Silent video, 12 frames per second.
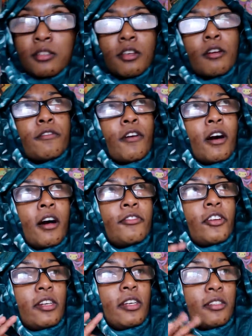So far,
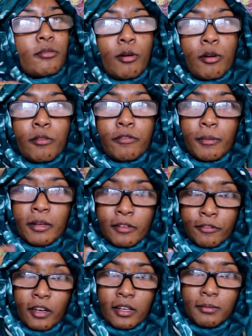I've done each quote from a
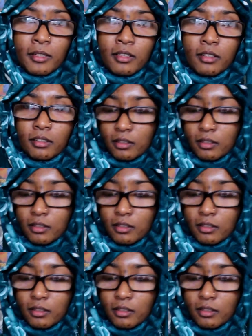different anime